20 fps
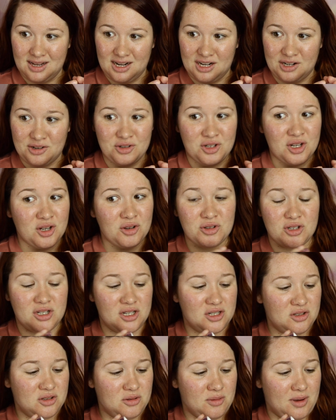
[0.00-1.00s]
But don't
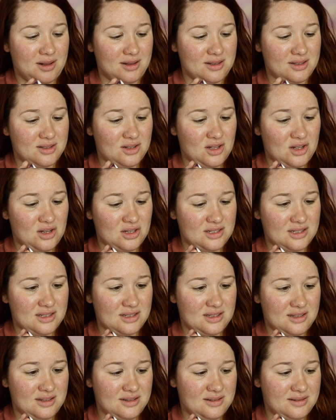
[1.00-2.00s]
judge the way this
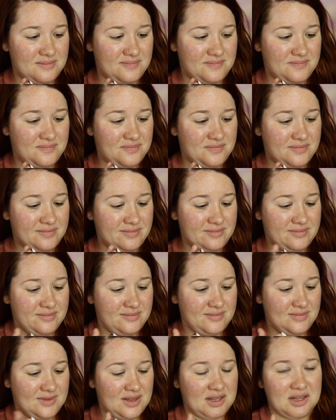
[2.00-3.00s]
looks,
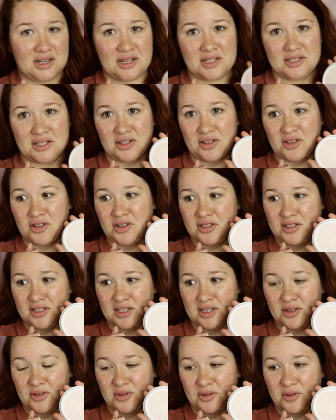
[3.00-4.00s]
because it looks a
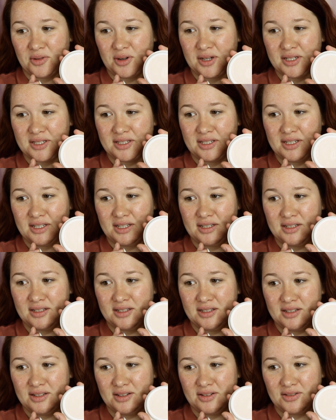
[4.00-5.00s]
little crusty.
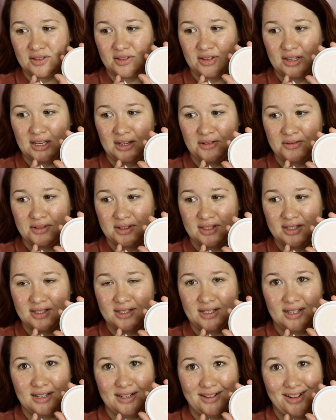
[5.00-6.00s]
Oh, you can't really
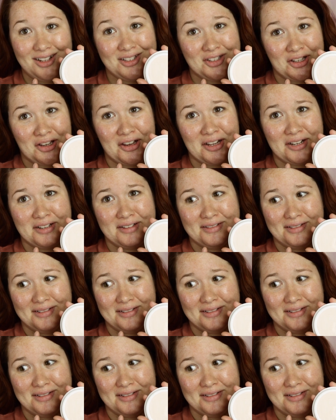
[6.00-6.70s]
see it. That's good.